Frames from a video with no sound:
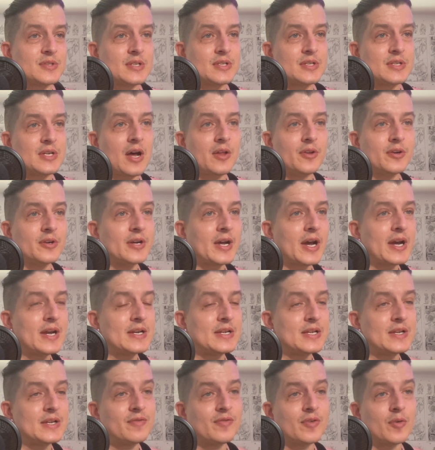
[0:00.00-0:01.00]

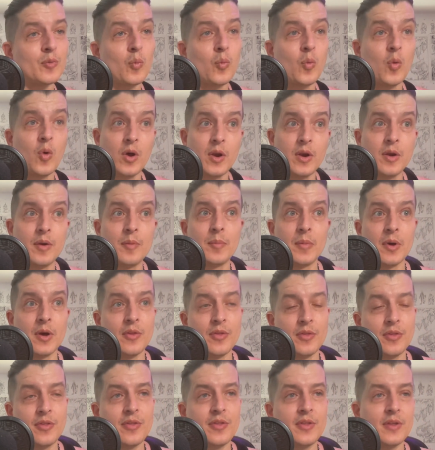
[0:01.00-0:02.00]
$1.90 for 1
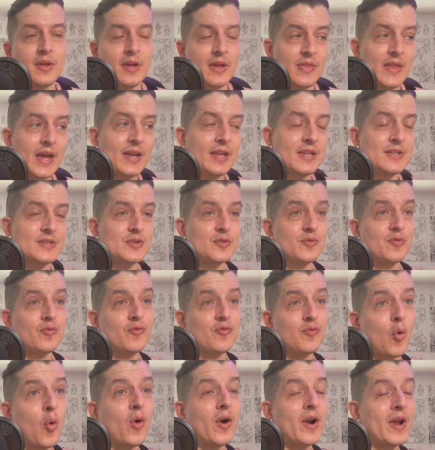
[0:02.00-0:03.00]
month, and that gets you
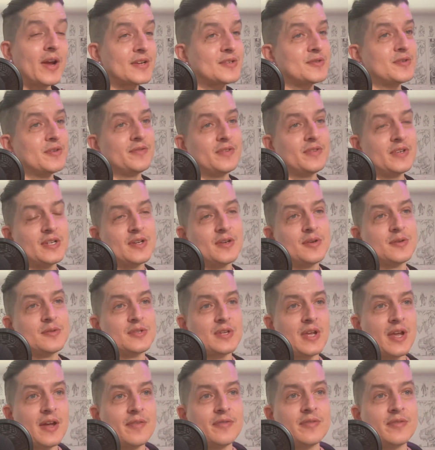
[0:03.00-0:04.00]
4 extra
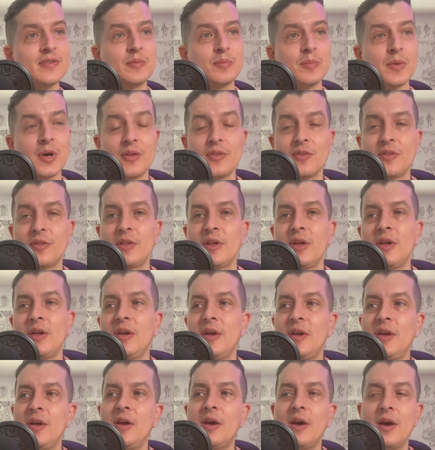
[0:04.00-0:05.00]
videos every month.
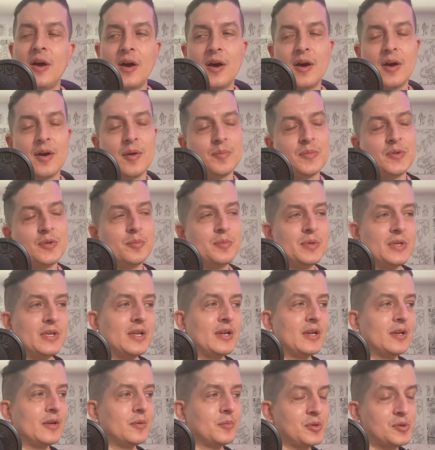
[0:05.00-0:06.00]
You'll be
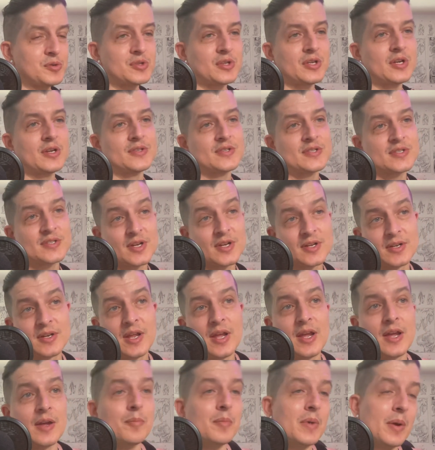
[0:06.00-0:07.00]
getting them usually on
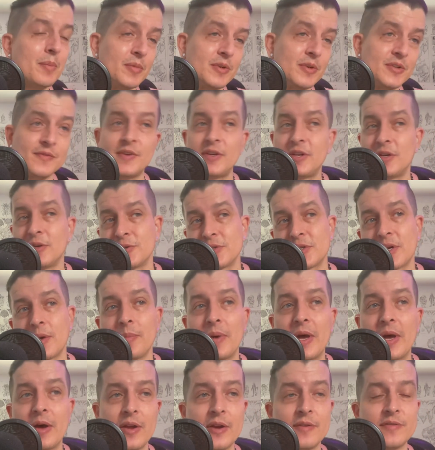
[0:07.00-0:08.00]
Sunday. Members' videos
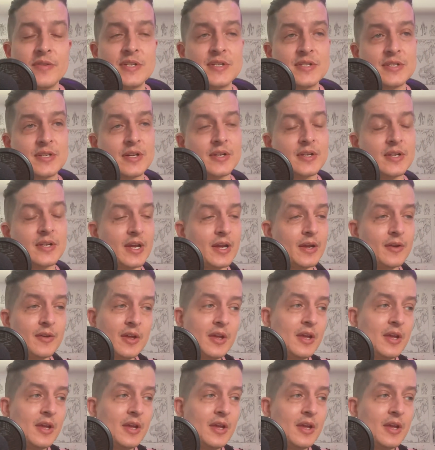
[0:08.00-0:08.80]
come out every Sunday,